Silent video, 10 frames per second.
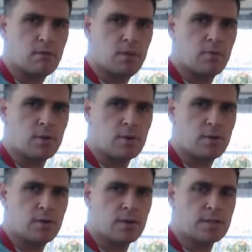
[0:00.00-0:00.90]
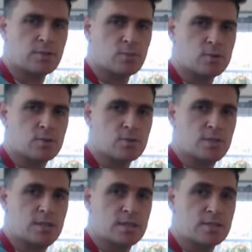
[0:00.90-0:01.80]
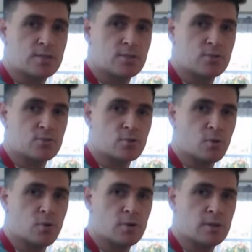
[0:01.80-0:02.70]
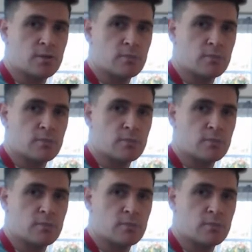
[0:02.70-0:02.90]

There we go. Okay, so what you'll see there is it's still raw in the